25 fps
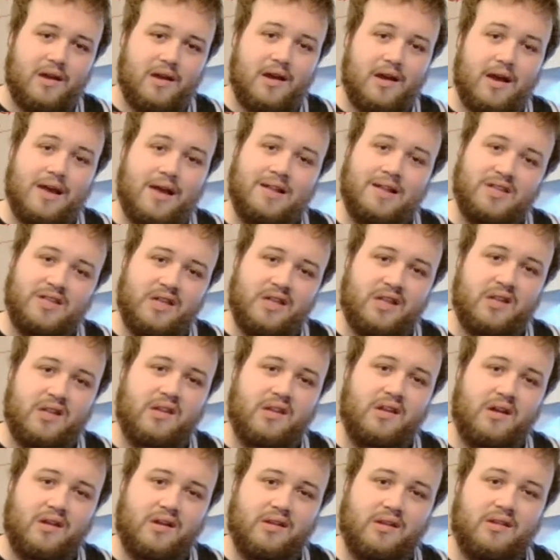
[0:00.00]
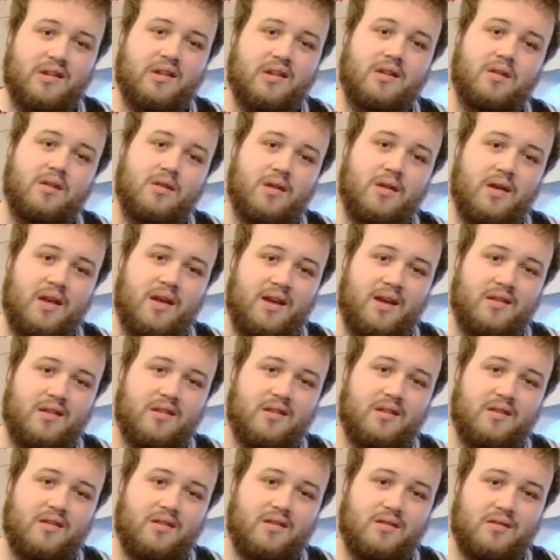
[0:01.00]
And Jesus answers,
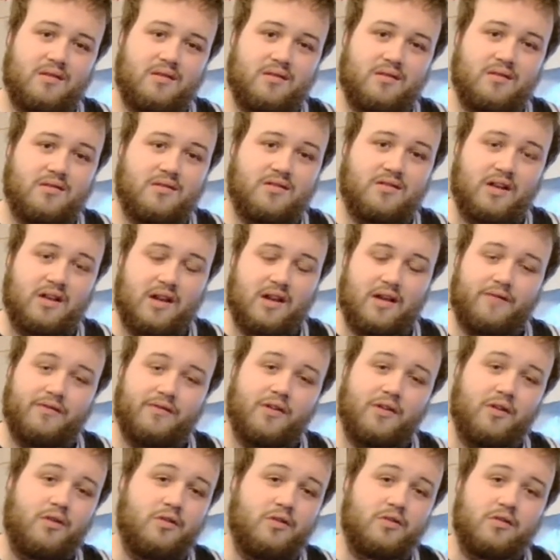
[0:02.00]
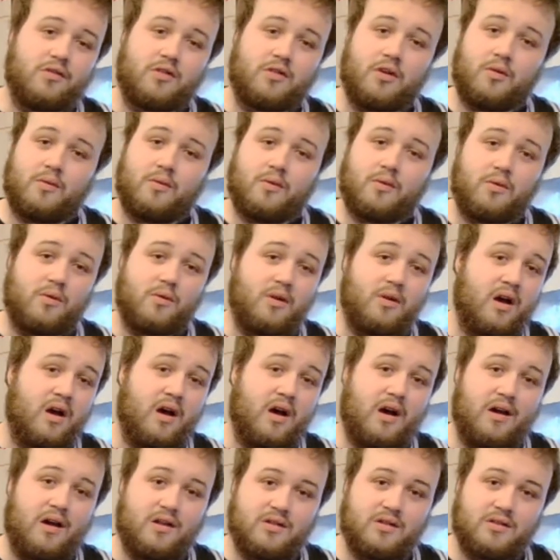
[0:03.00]
it's to love the Lord your God with all your
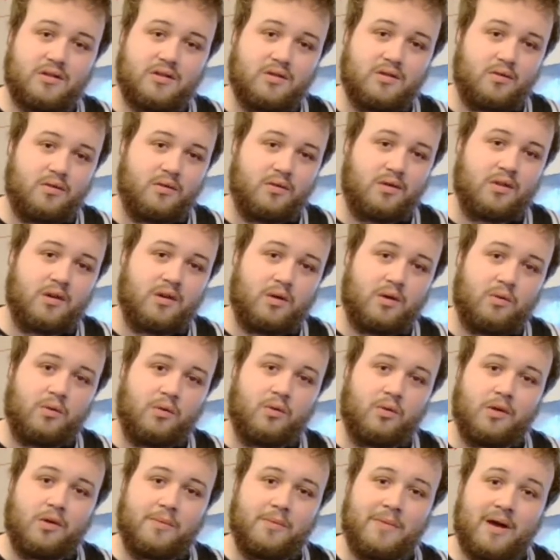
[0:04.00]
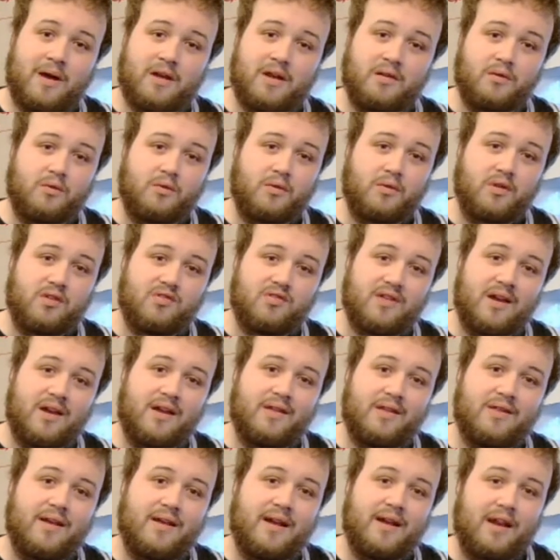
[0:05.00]
heart, all your soul, all your might, and all your
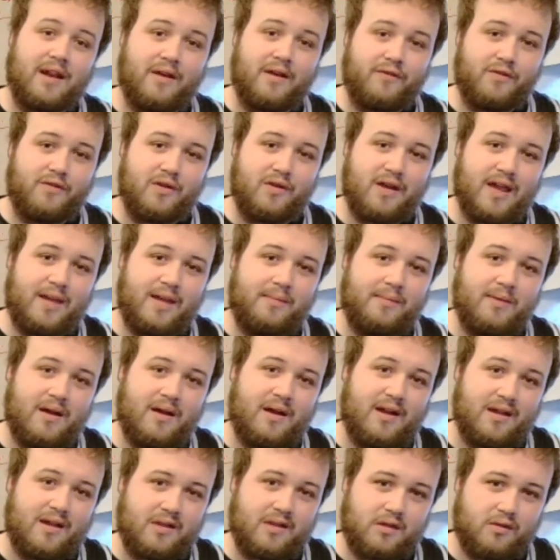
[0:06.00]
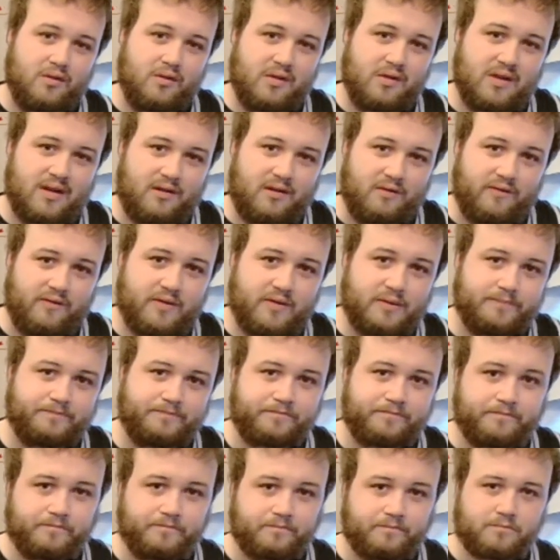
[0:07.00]
strength, and love your neighbour as yourself.
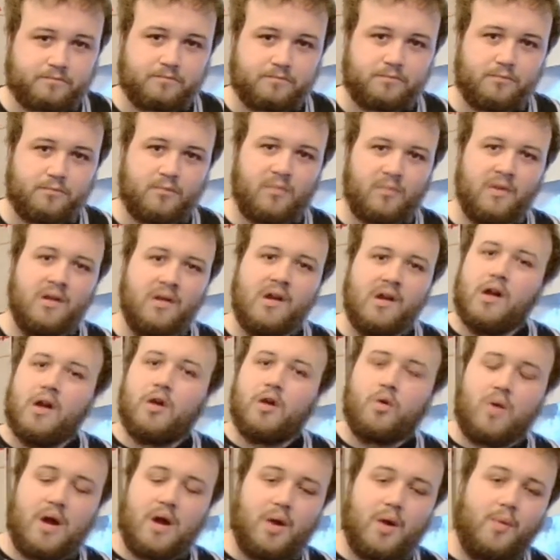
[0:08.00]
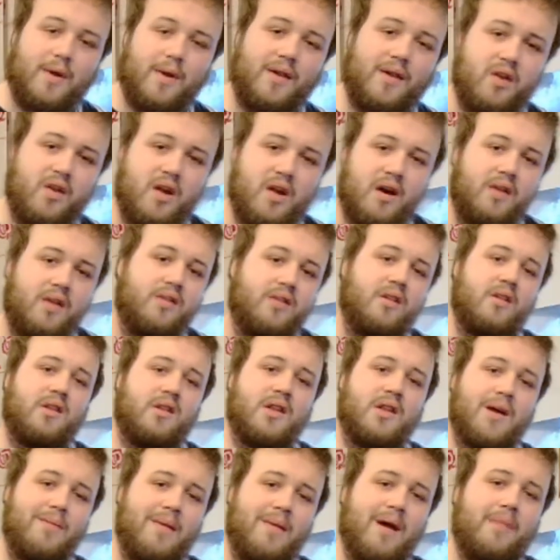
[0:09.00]
Quite a well-known answer to
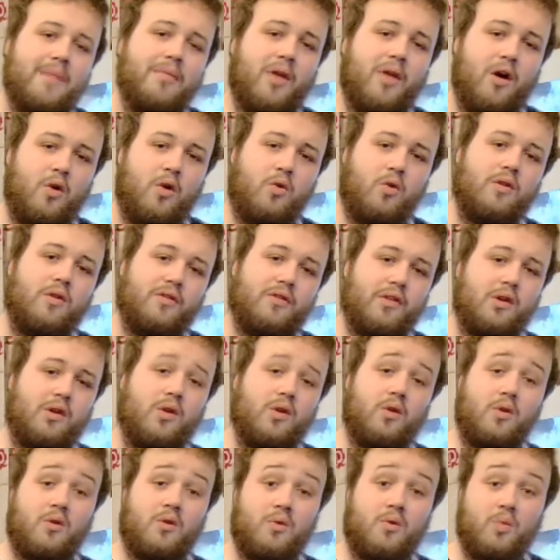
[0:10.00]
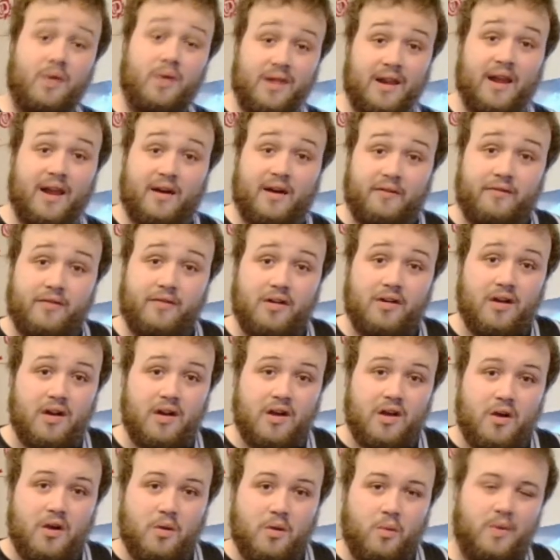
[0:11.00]
sum up all of the law with love,
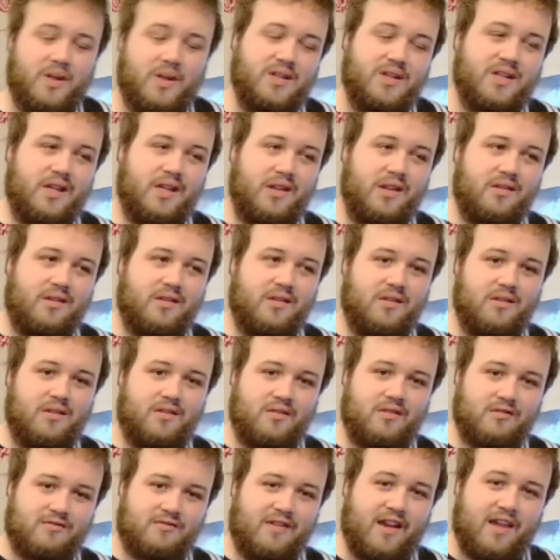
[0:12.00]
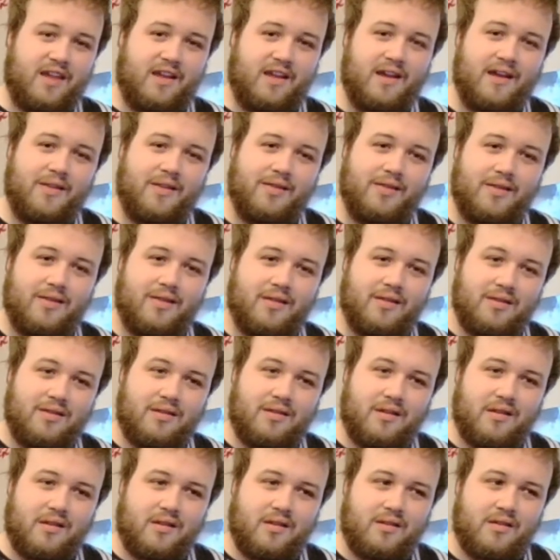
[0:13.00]
which is great. And
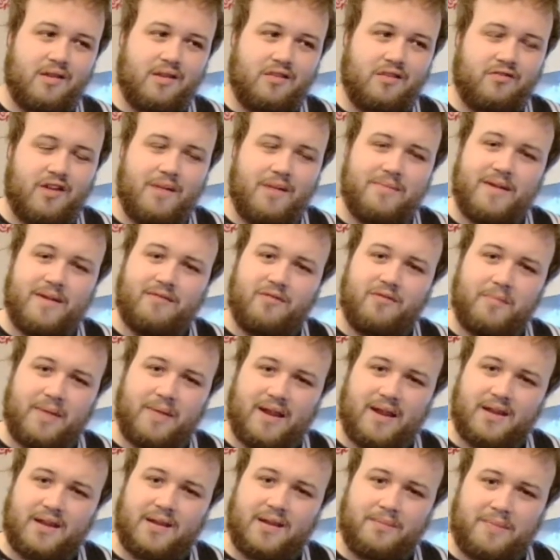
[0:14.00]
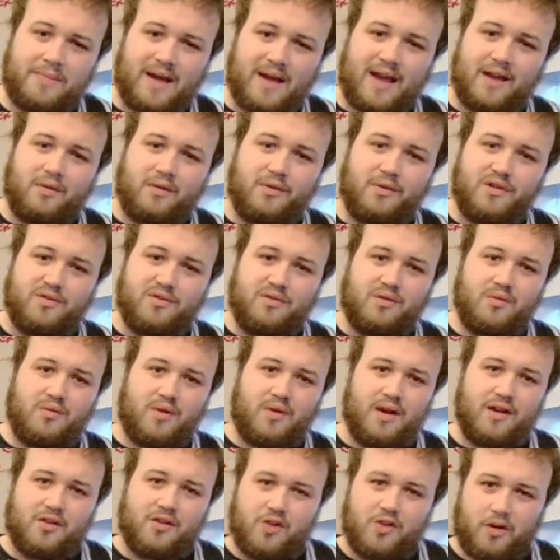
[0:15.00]
the scribe then repeats it back, which was
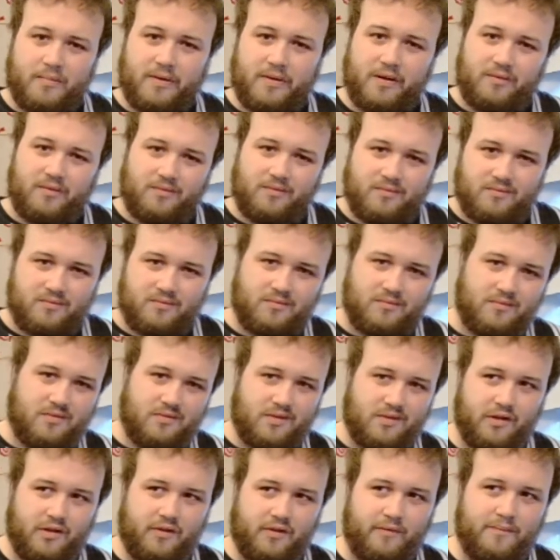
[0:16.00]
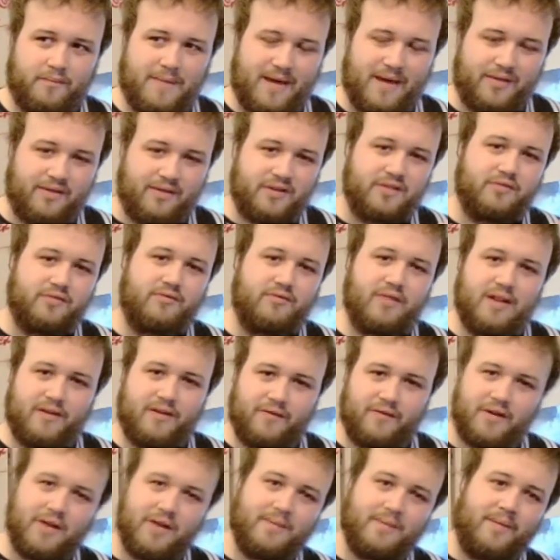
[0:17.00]
quite a common sort of method to
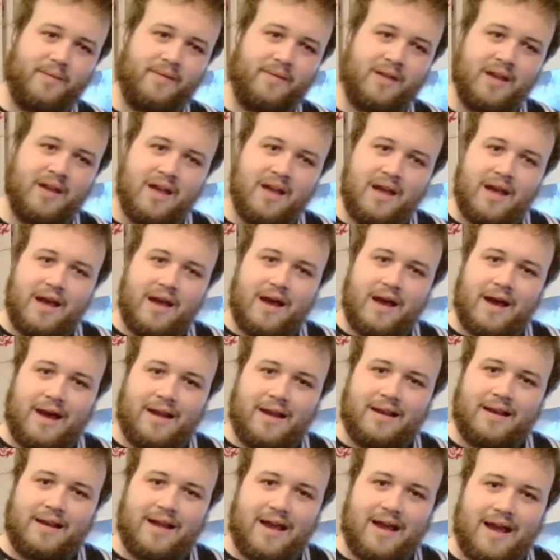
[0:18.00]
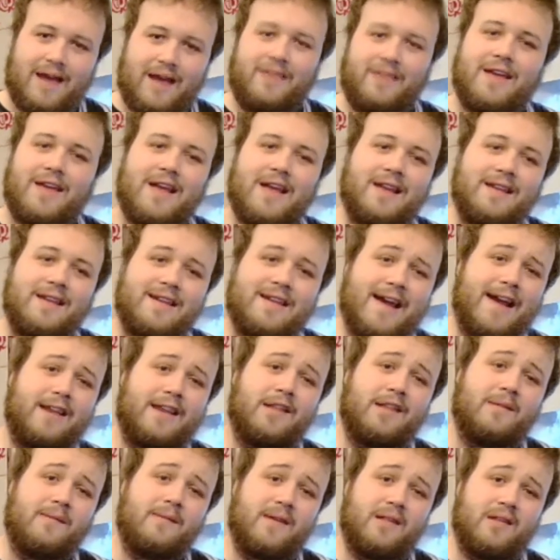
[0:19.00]
reaffirm something. And at the end he adds
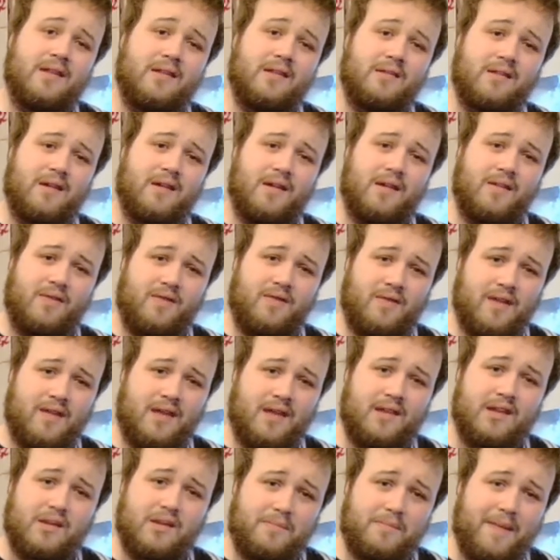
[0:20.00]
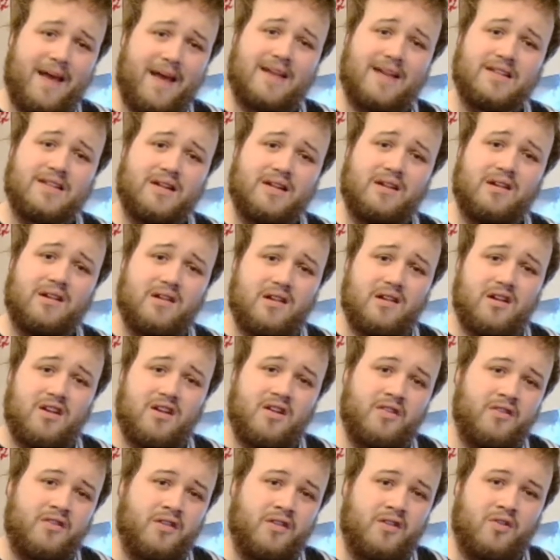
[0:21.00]
something. He says, and this is better
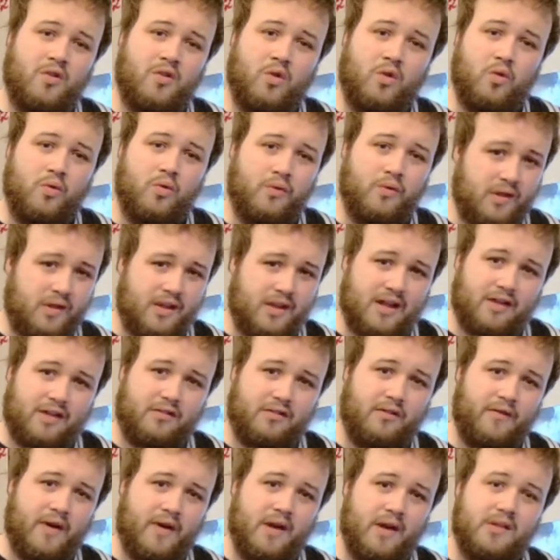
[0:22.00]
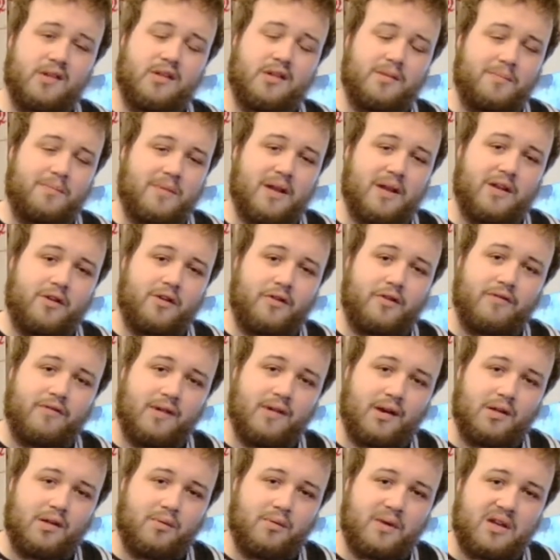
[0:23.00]
than all the sacrifices and blood
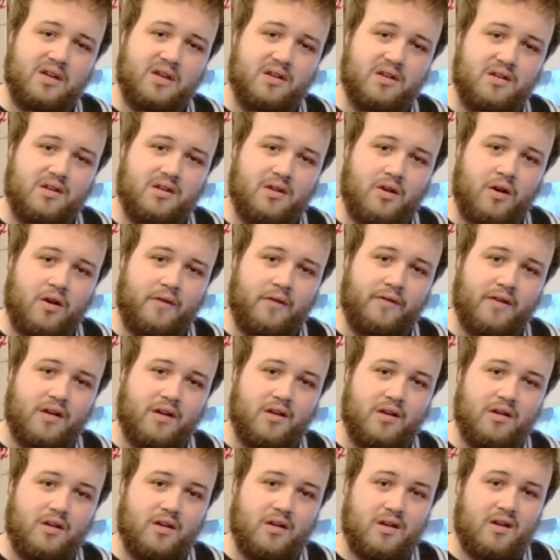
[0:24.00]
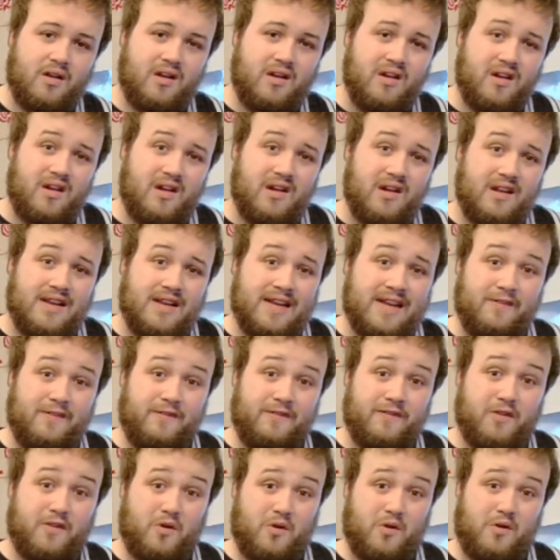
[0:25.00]
offerings we could offer. Now,
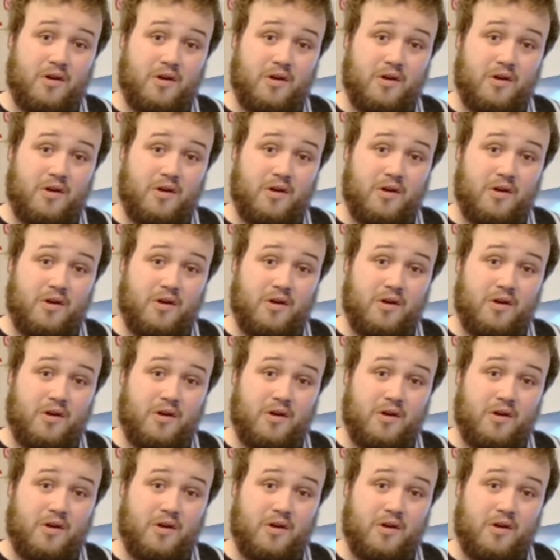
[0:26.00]
for